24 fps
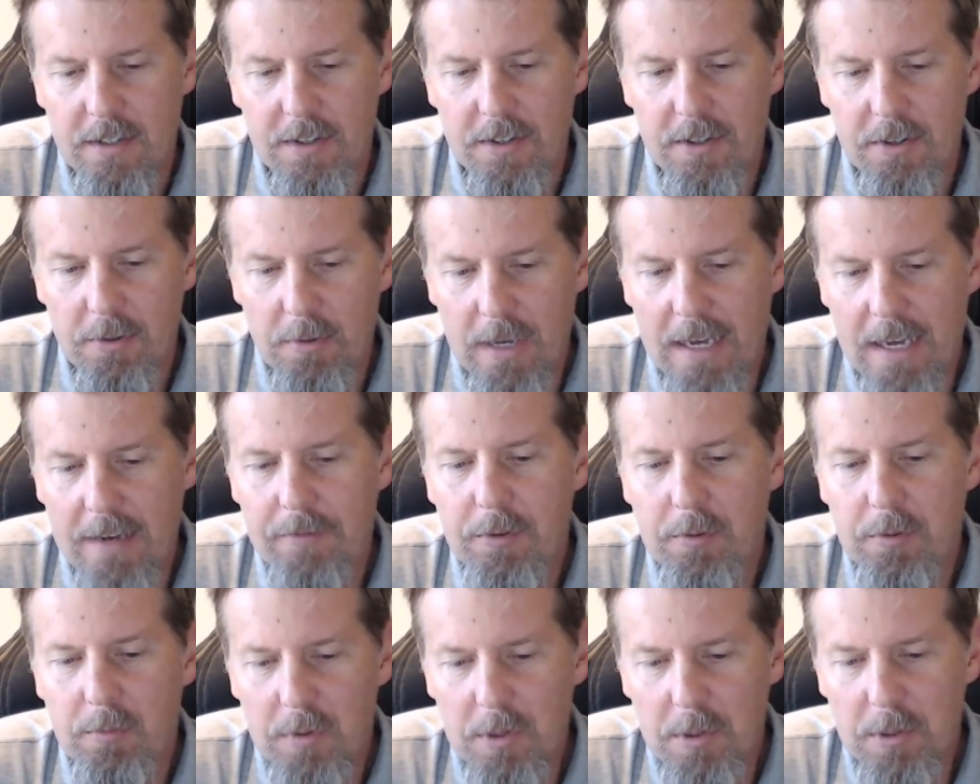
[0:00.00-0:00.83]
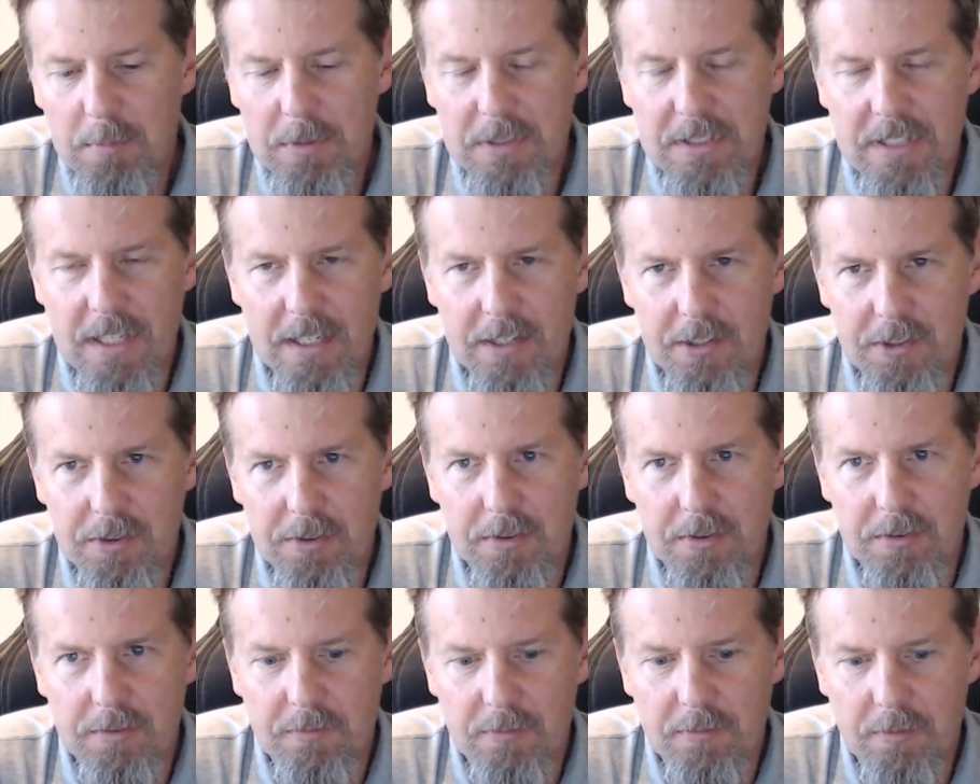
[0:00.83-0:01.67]
you have the real
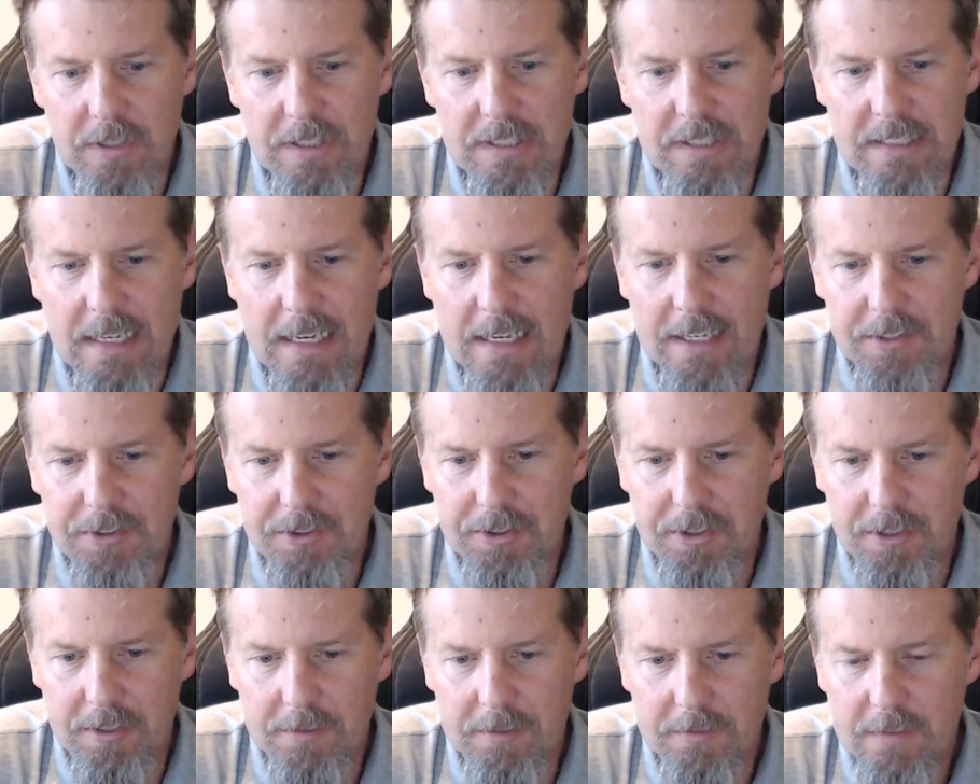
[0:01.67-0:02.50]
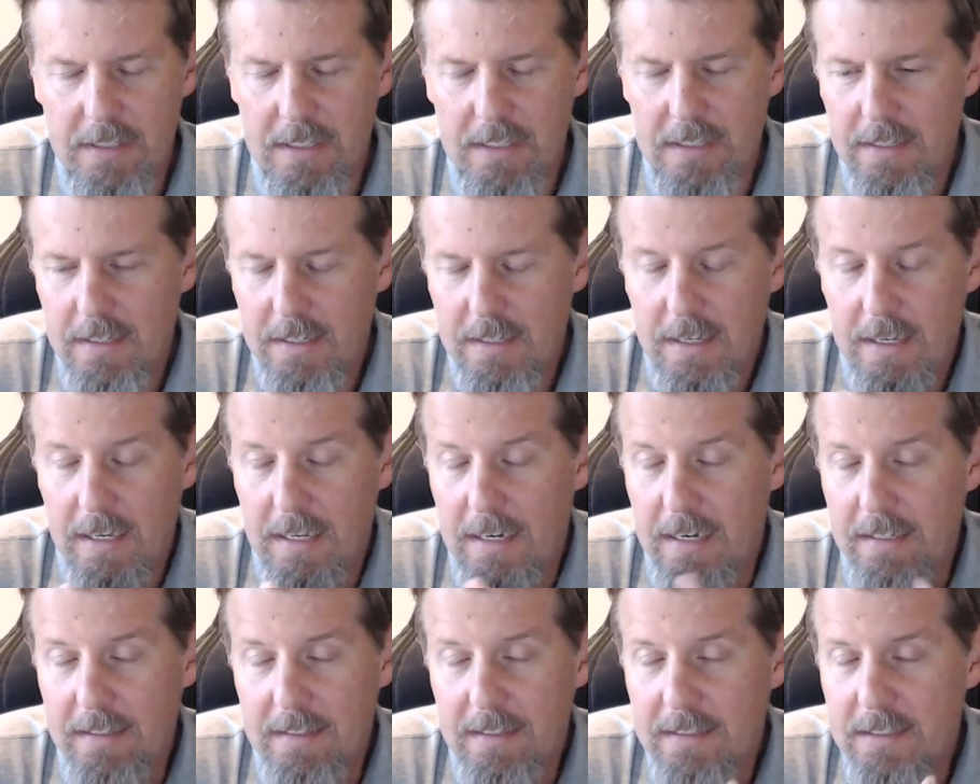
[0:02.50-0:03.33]
potential for disaster.
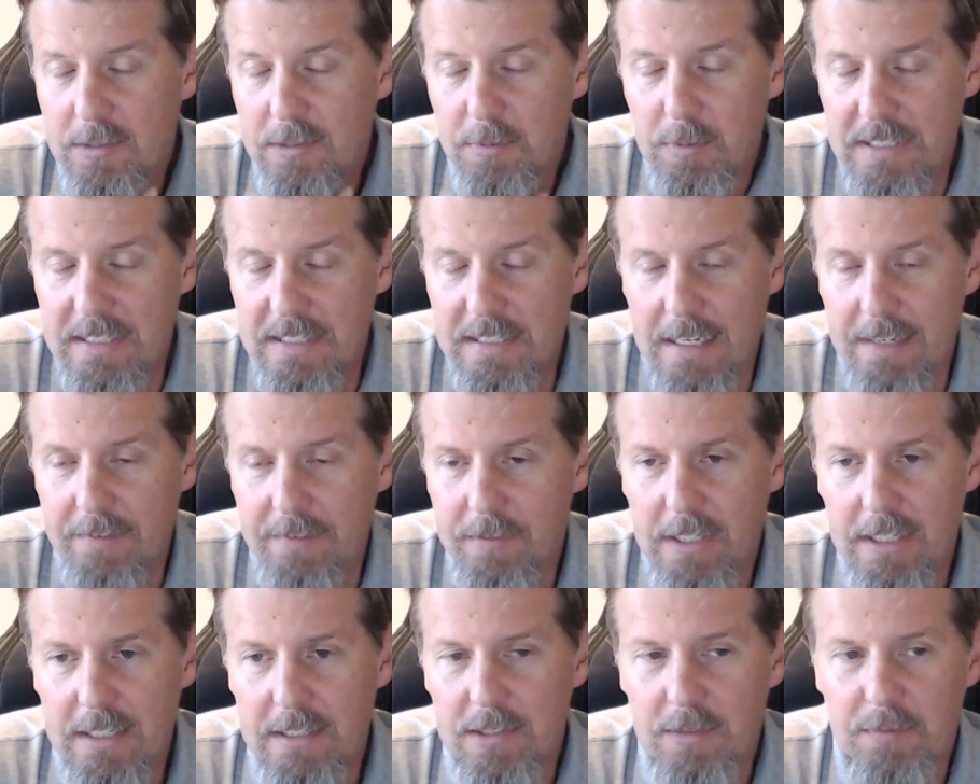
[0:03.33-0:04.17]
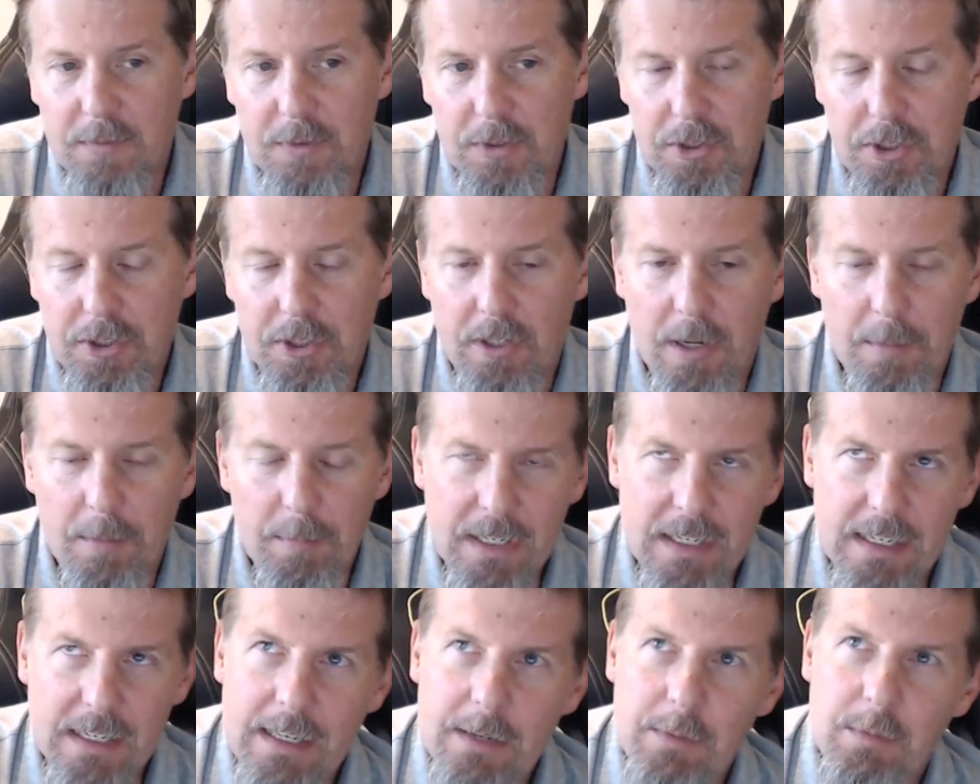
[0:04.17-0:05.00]
And I think that's what saved us for sure. I
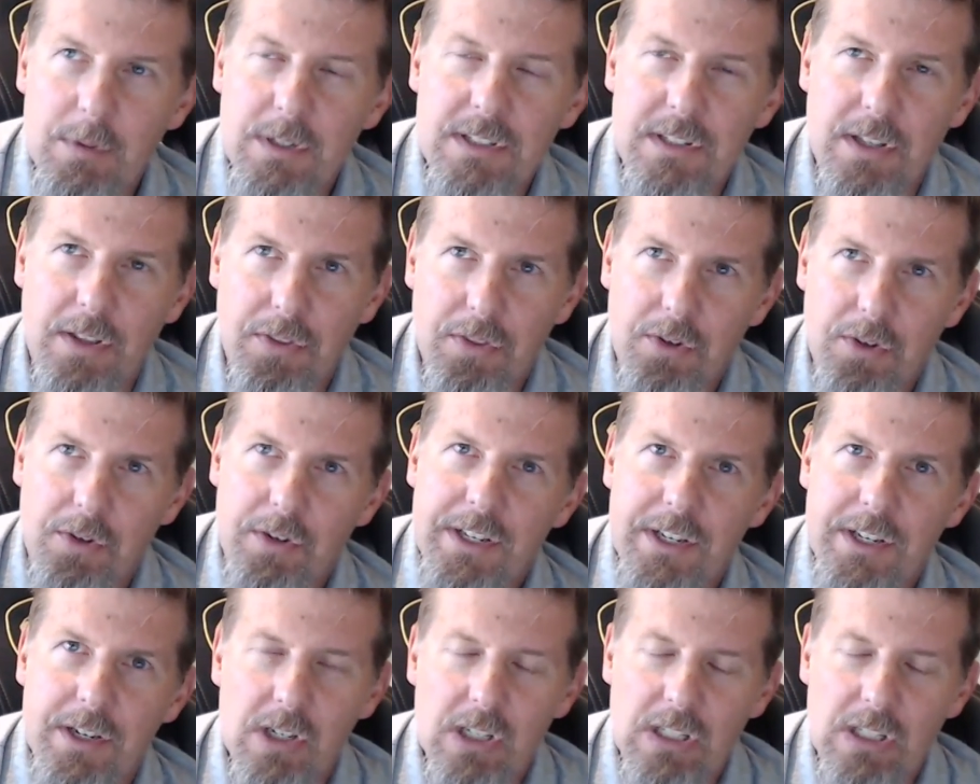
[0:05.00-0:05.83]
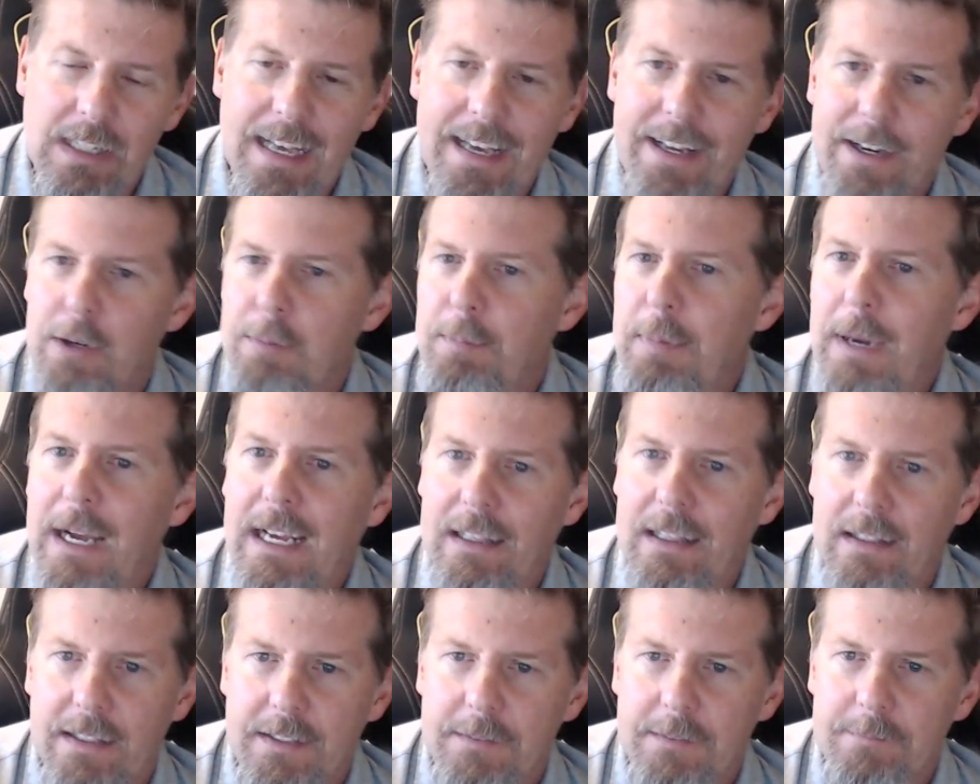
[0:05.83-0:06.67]
mean, he was a 30-year glider
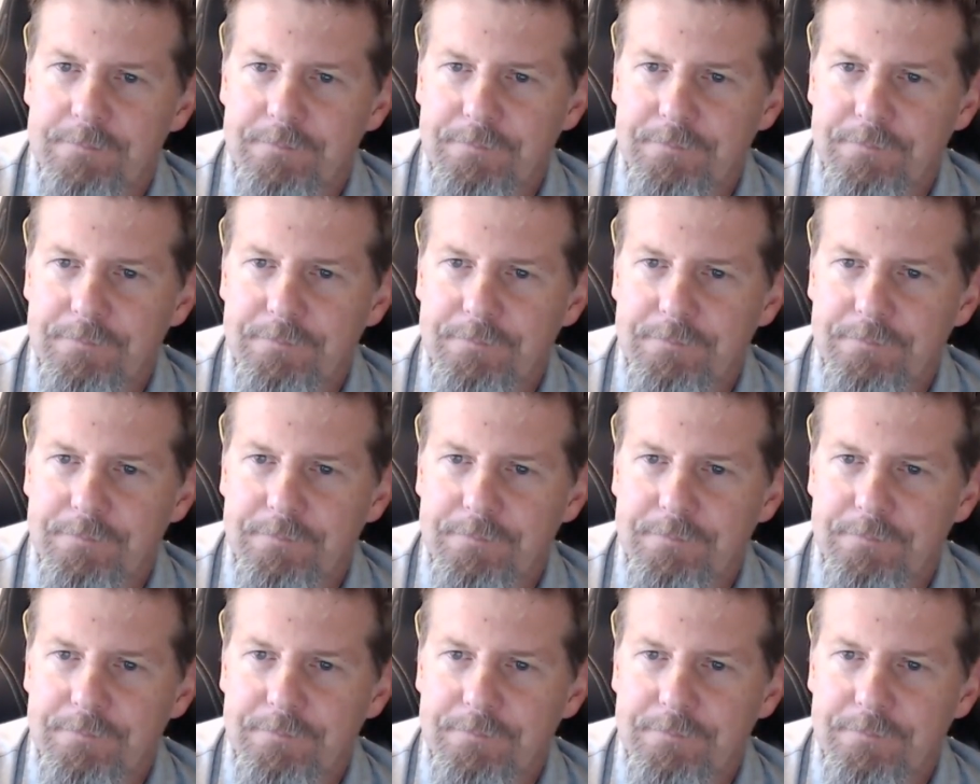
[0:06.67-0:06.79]
pilot,